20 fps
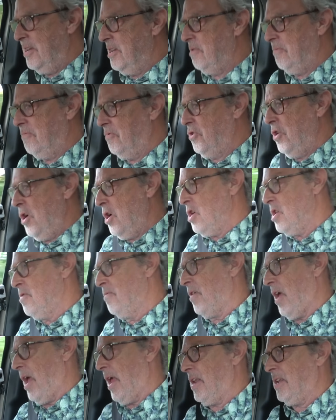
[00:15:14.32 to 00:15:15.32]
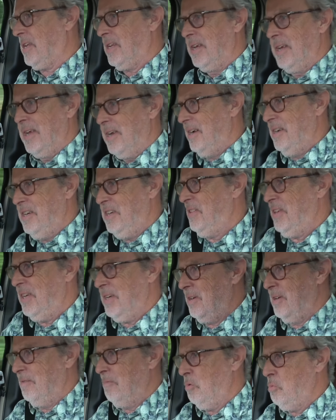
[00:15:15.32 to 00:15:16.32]
you drive it and you
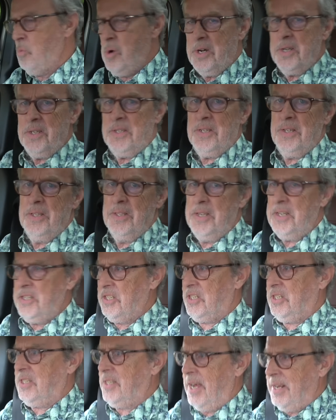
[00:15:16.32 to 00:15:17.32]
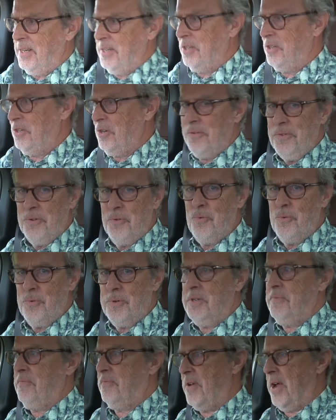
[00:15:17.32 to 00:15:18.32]
think, well, why isn't this standard on all
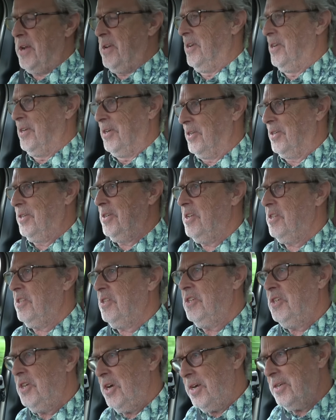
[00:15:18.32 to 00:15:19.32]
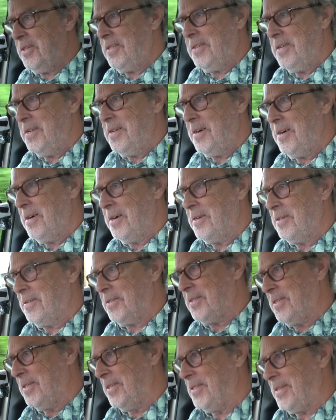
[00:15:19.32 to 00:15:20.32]
Defenders? It just
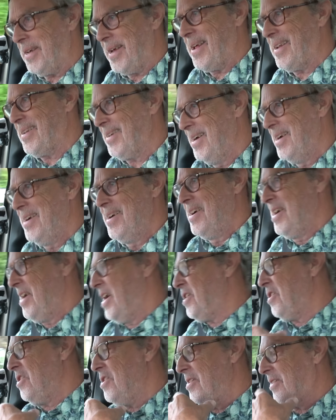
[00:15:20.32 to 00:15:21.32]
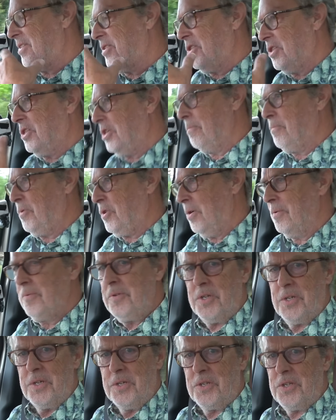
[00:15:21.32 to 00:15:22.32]
enhances it. It's
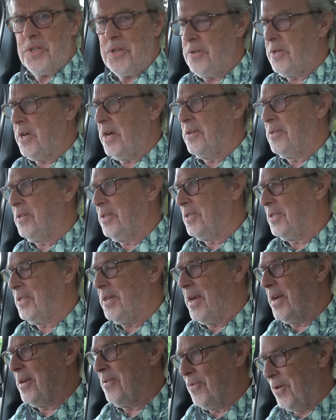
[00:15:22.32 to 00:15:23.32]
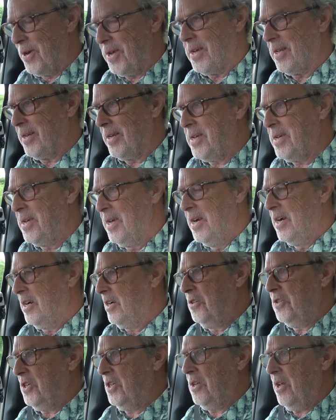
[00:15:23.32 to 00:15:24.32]
subconscious, you notice it really,
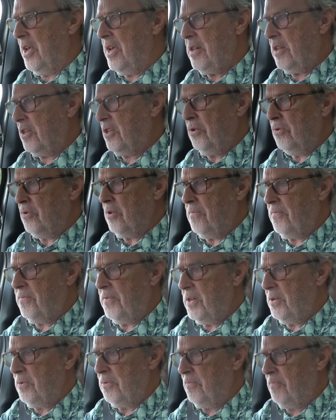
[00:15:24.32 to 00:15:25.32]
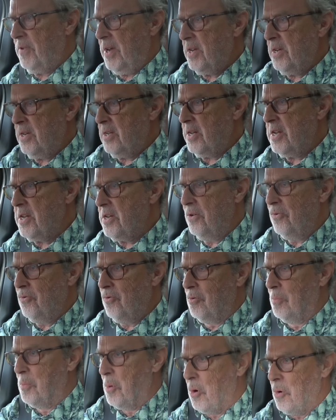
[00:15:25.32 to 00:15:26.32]
because it sort of feels vaguely
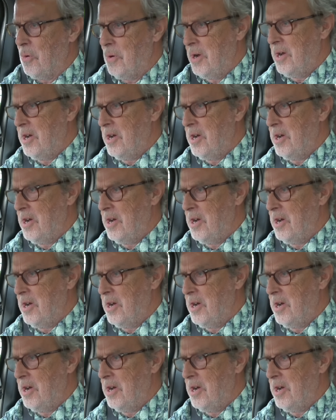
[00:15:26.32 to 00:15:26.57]
normal,